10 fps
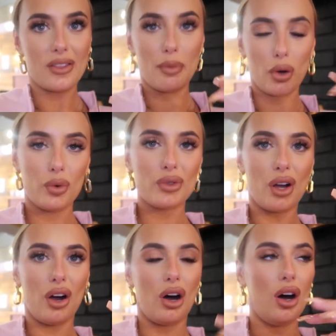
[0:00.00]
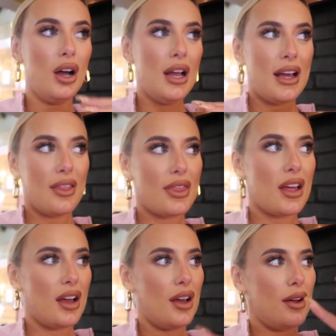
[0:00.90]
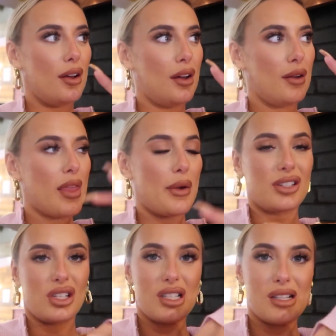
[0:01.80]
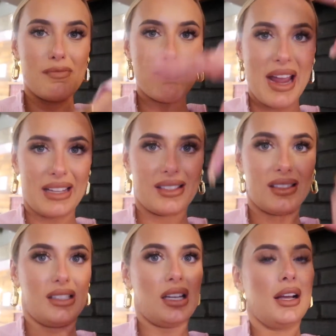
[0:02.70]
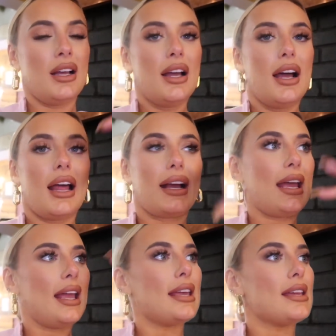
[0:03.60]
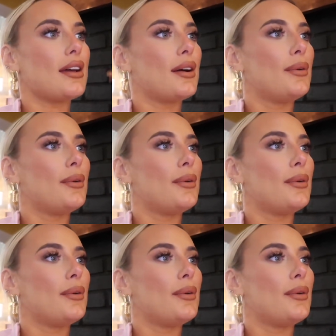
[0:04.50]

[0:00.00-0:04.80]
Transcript: and the pool's hot, there was just mist, like heat,